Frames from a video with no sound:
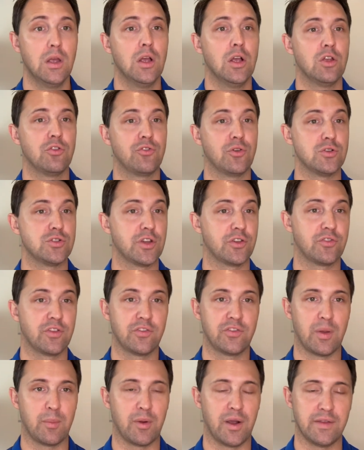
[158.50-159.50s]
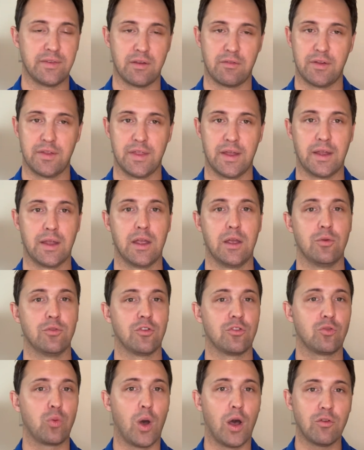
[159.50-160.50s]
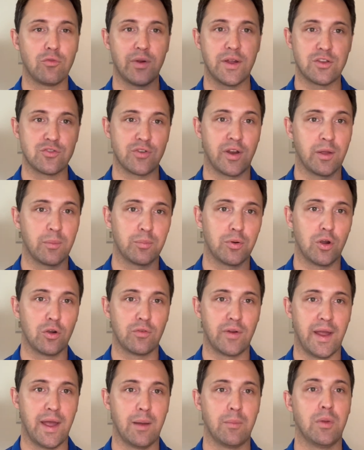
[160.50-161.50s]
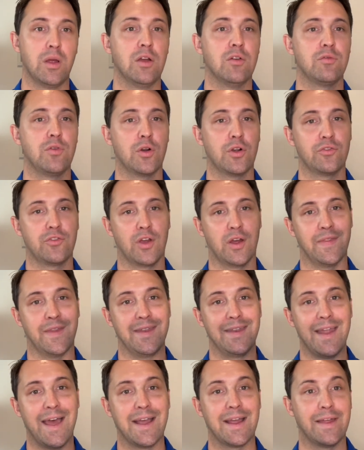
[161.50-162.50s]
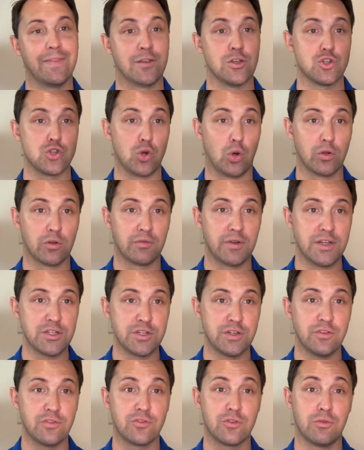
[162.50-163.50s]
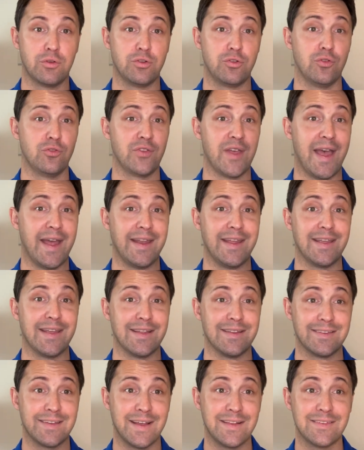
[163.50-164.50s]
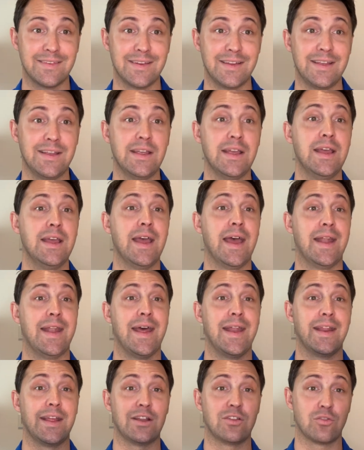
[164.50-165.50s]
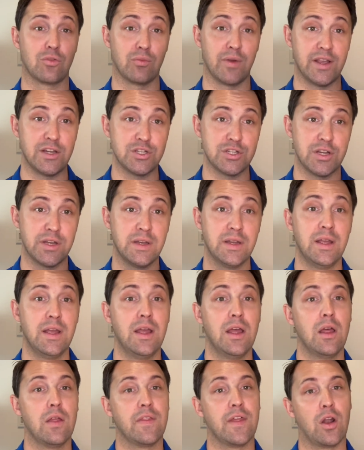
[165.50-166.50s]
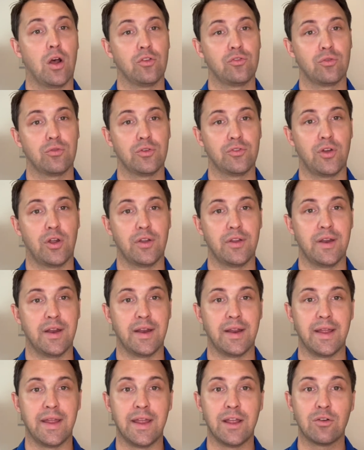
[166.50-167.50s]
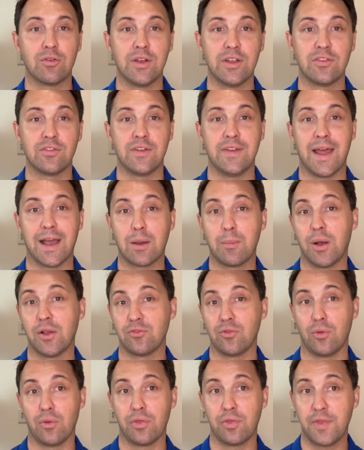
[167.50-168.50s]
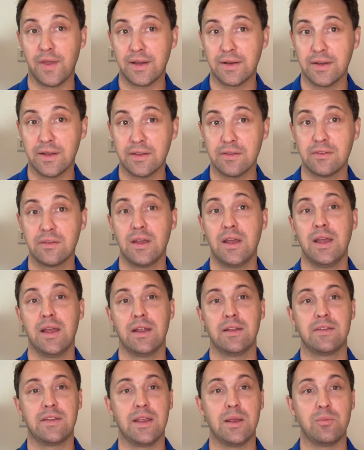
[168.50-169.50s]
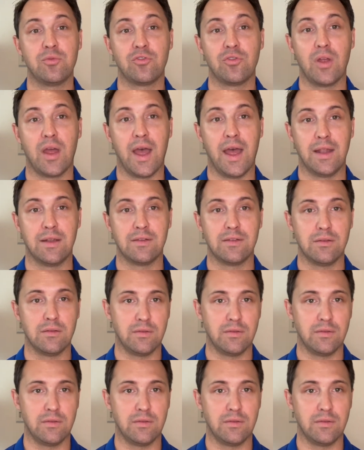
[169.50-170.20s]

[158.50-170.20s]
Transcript: So just to summarize everything, it was a 12-week strength program focusing on the neck and the shoulder regions to reduce headache intensity and headache duration. That also resulted in increased neck muscle thickness, deep and